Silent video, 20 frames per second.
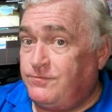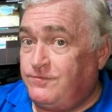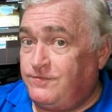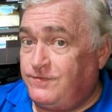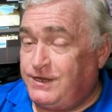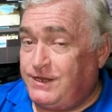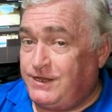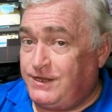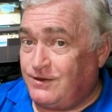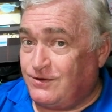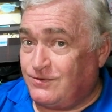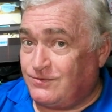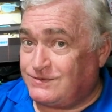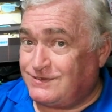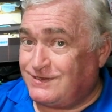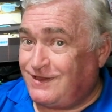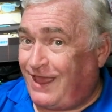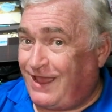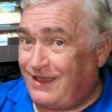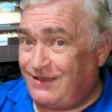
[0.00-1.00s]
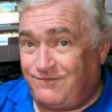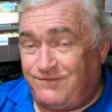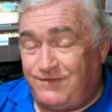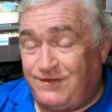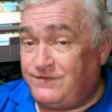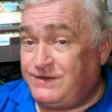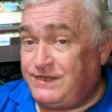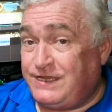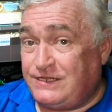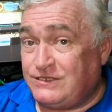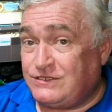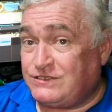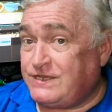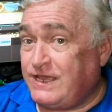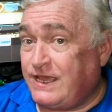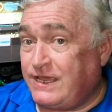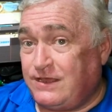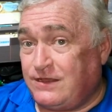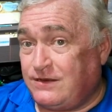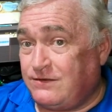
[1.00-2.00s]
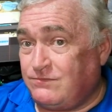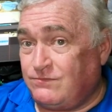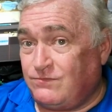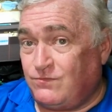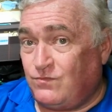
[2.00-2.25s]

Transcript: videos, like 15 second,